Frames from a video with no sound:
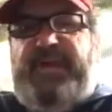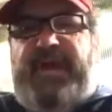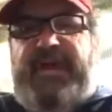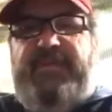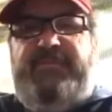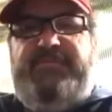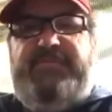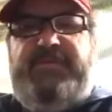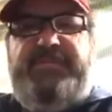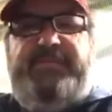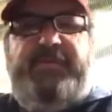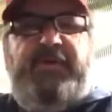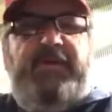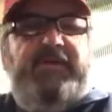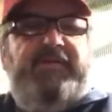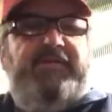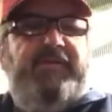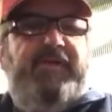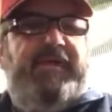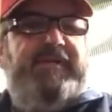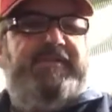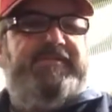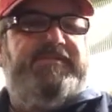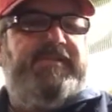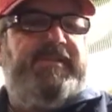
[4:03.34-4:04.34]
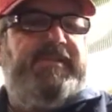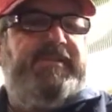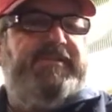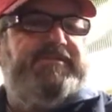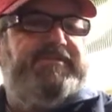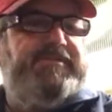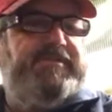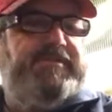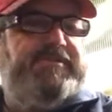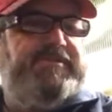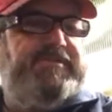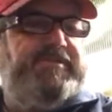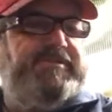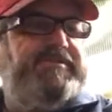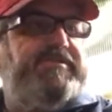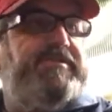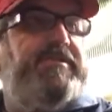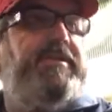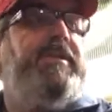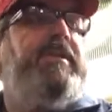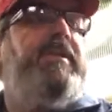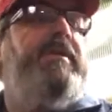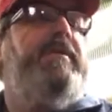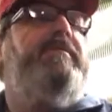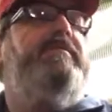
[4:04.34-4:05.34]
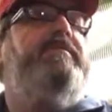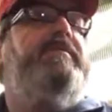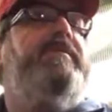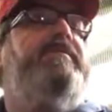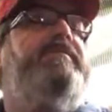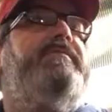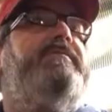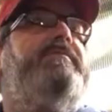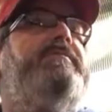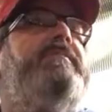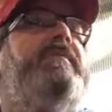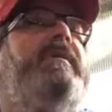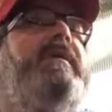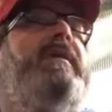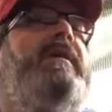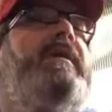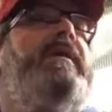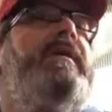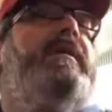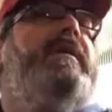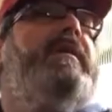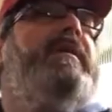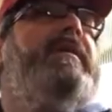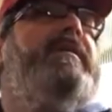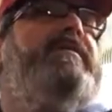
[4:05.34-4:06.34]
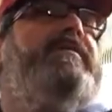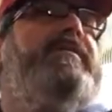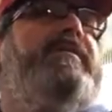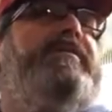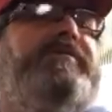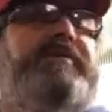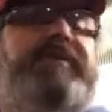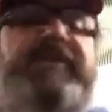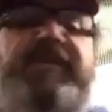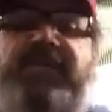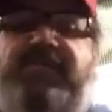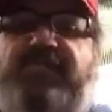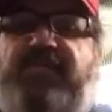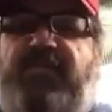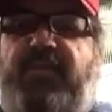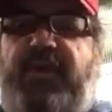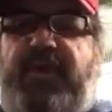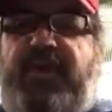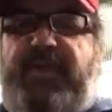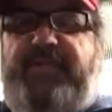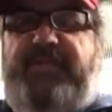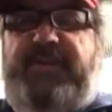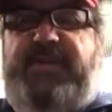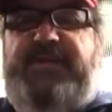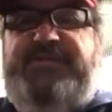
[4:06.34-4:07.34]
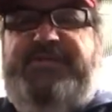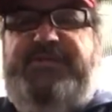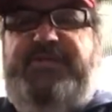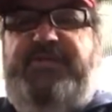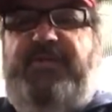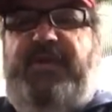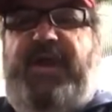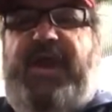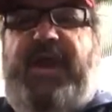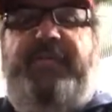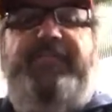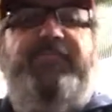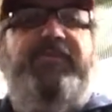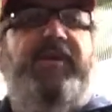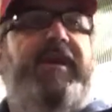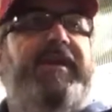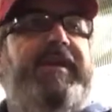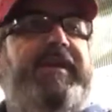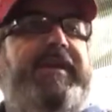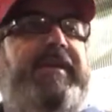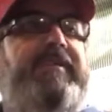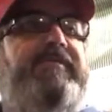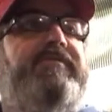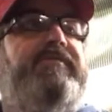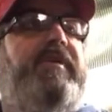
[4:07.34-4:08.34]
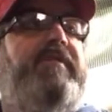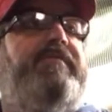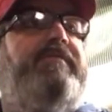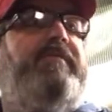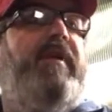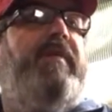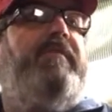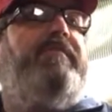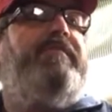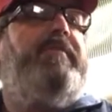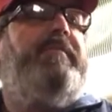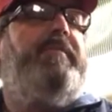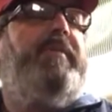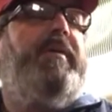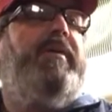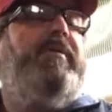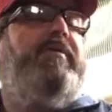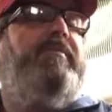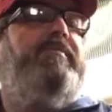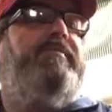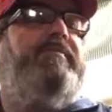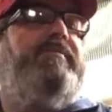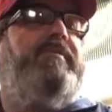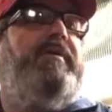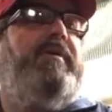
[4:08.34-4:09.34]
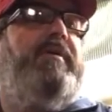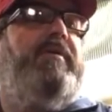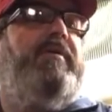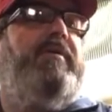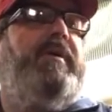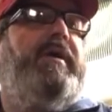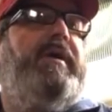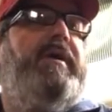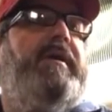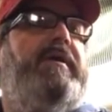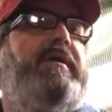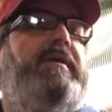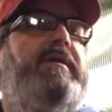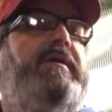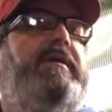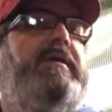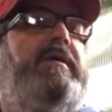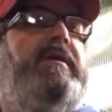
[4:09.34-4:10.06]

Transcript: some items up on Craigslist and just, you know, just just give away a bunch of crap trying to get stuff off the boat. So. Uh,